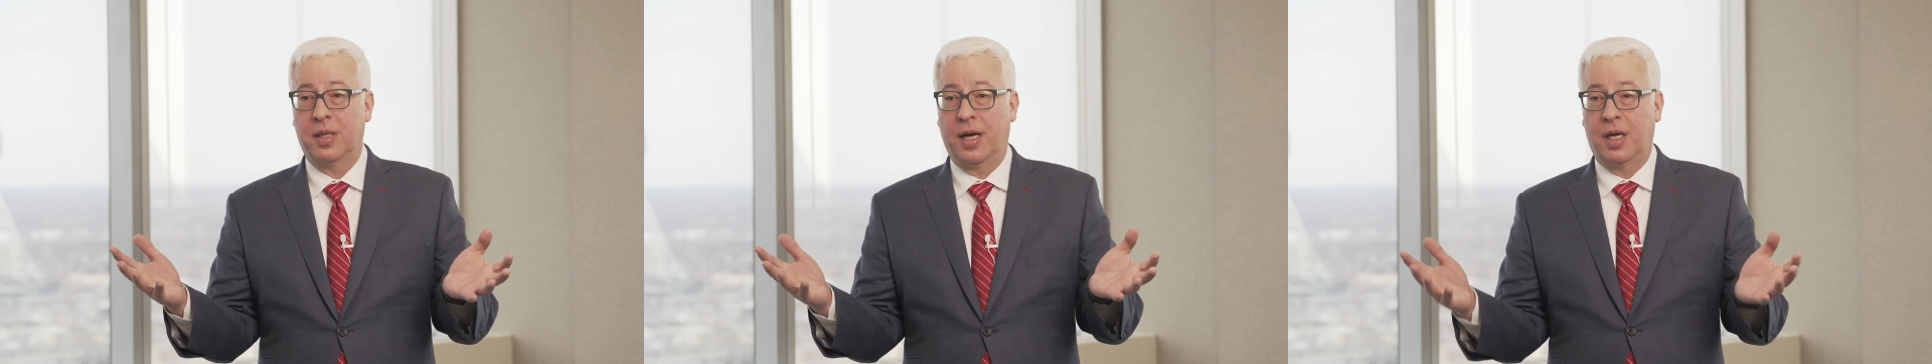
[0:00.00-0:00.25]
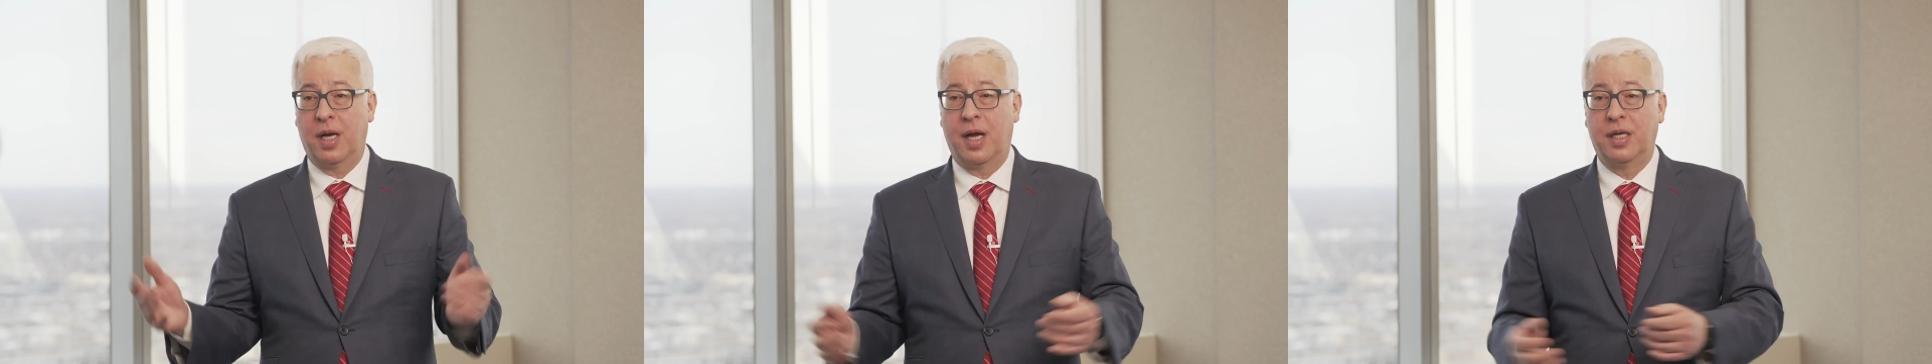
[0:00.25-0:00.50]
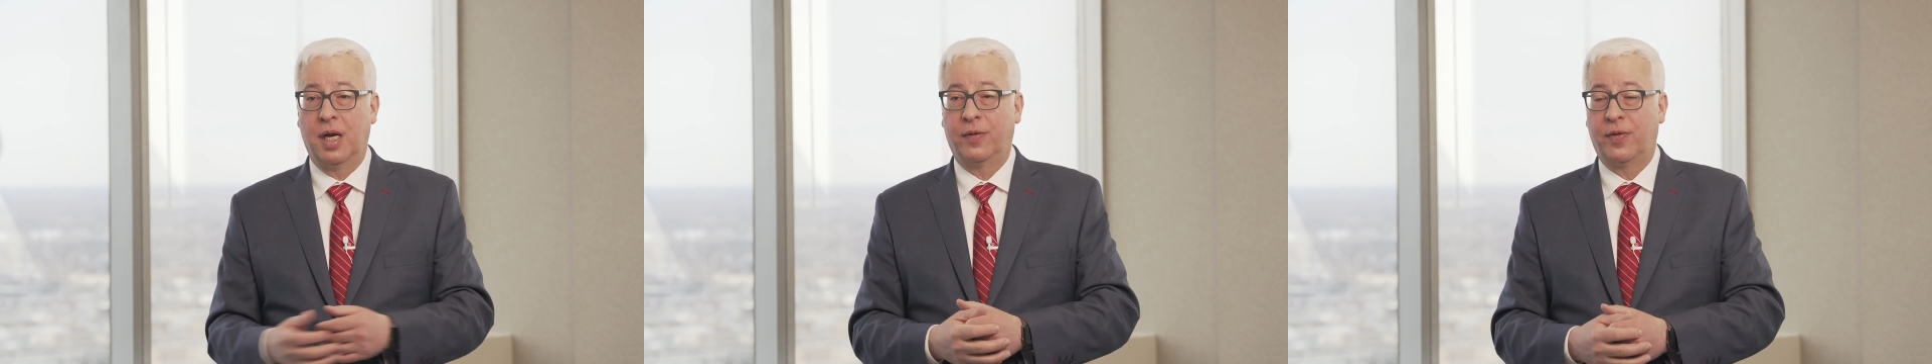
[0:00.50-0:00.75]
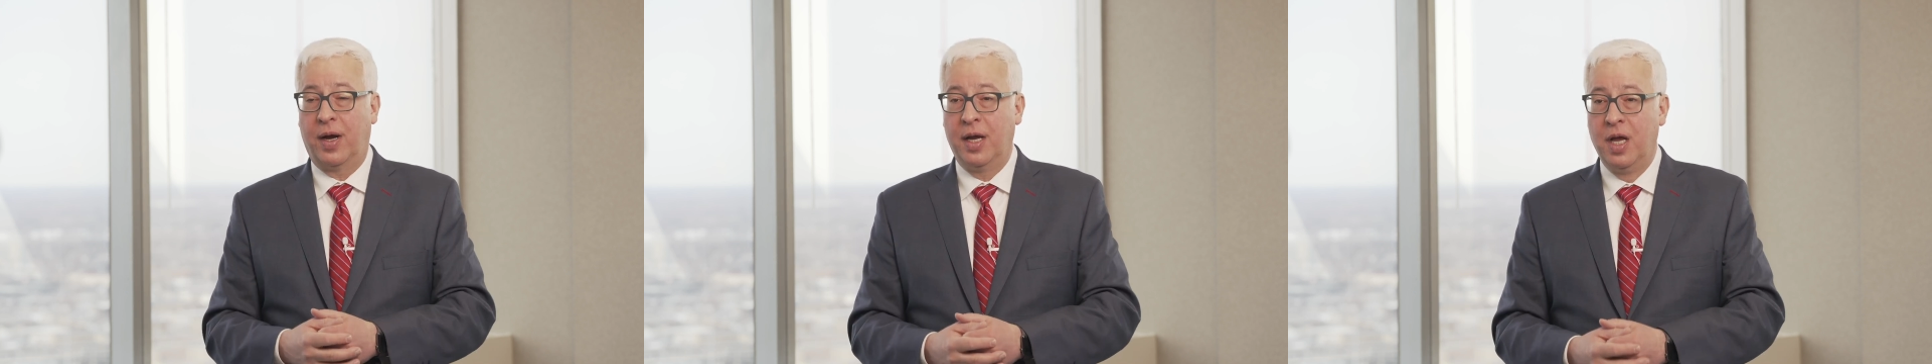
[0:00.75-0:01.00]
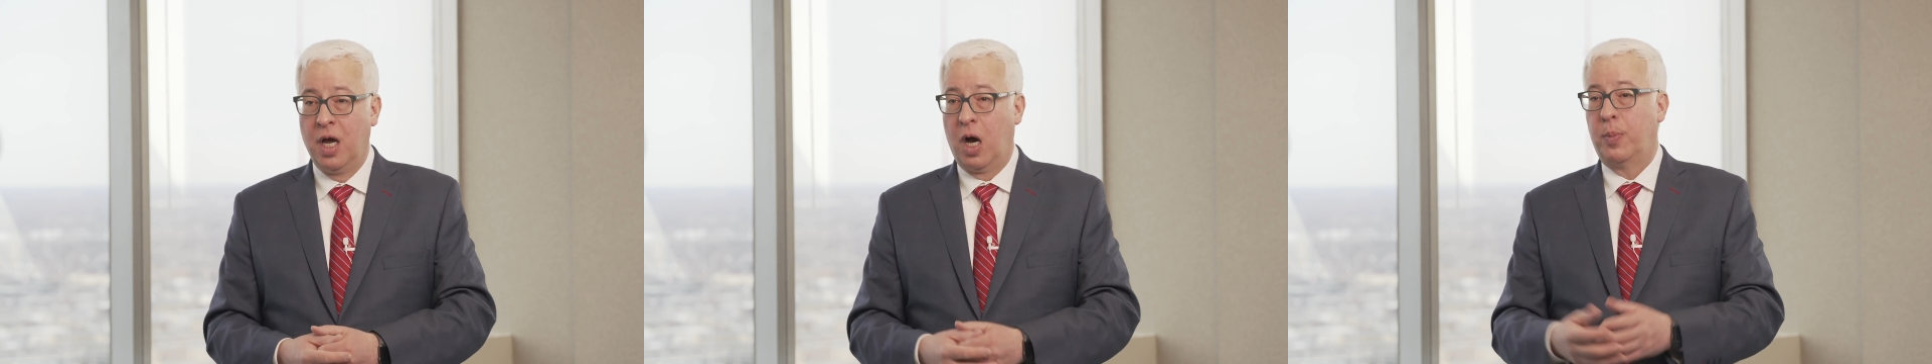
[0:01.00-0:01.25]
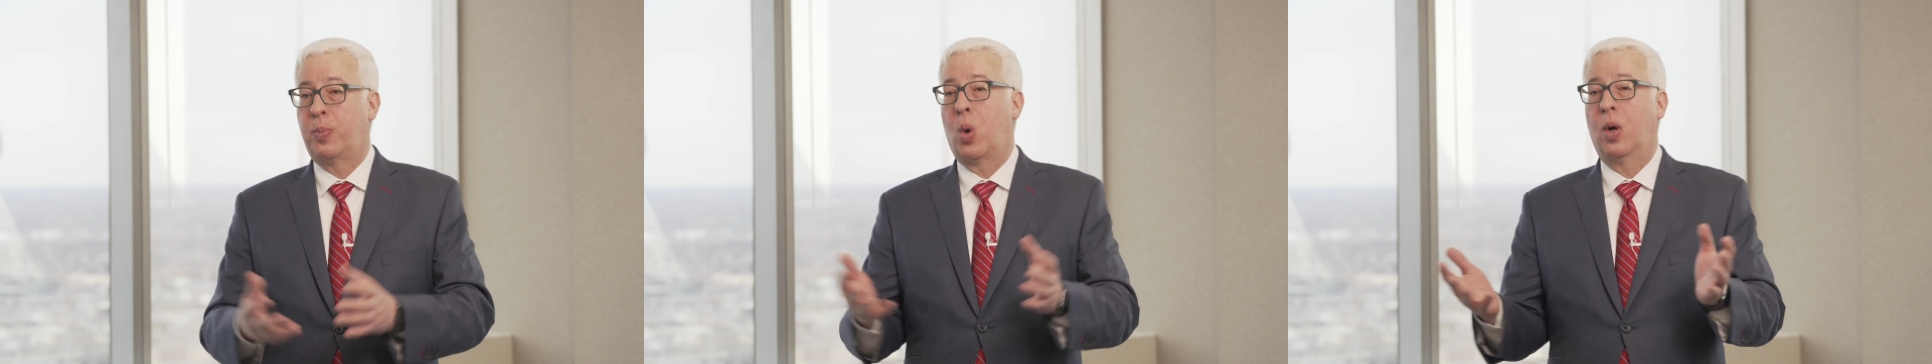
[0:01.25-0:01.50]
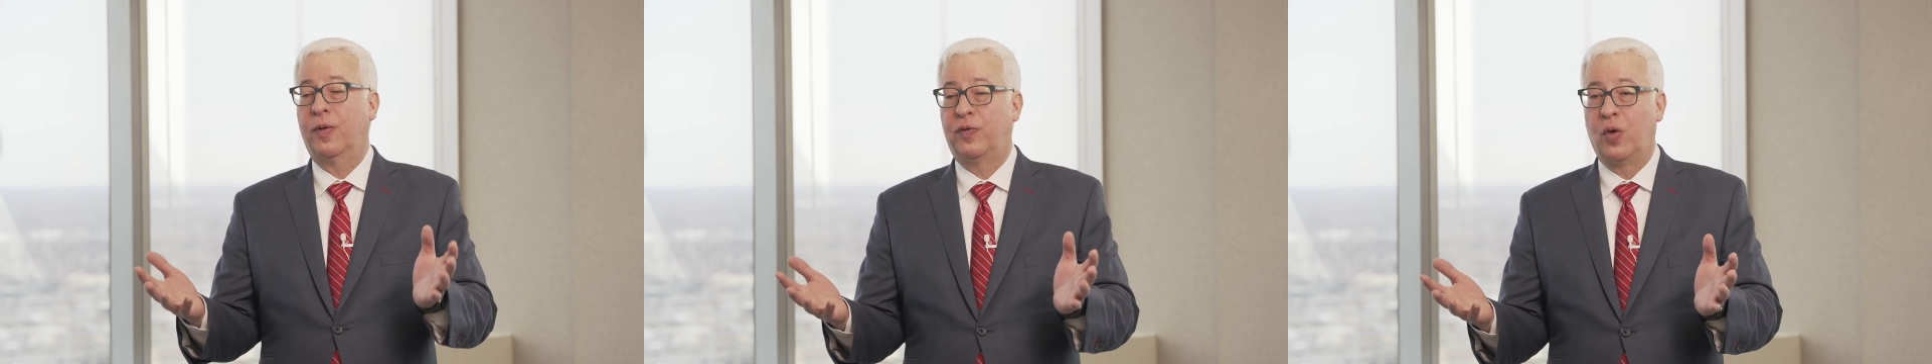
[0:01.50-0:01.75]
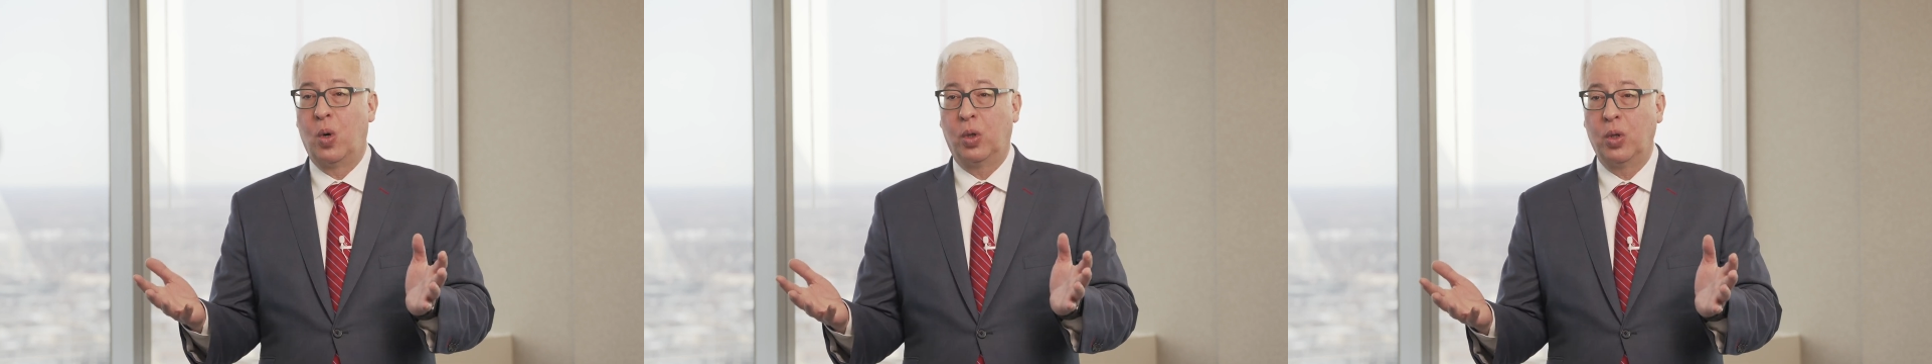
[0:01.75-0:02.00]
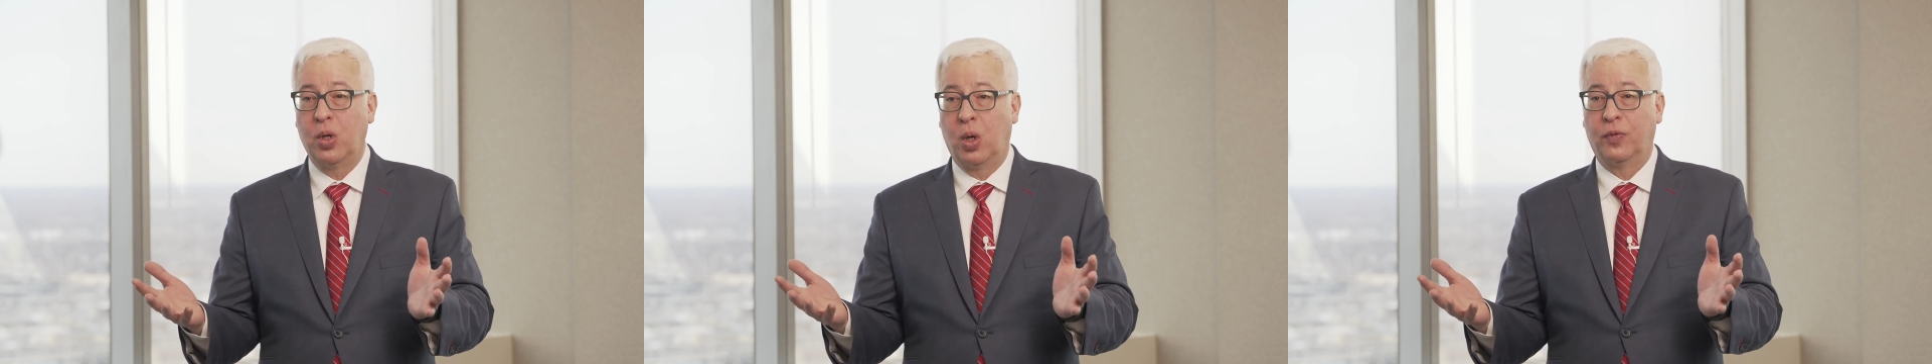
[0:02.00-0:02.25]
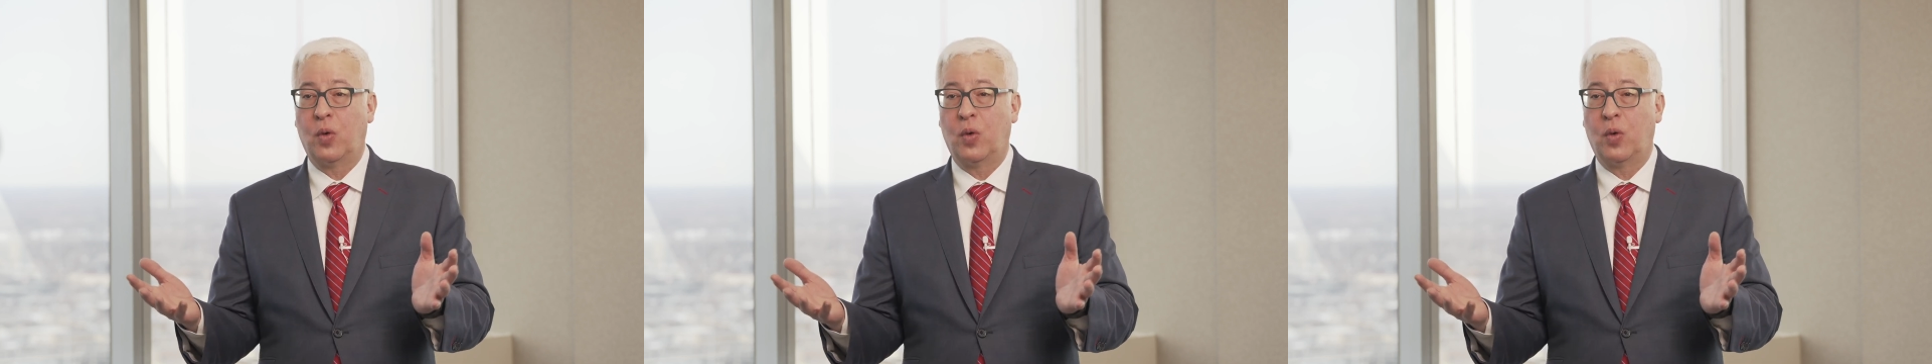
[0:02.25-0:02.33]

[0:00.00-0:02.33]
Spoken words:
I could identify a portfolio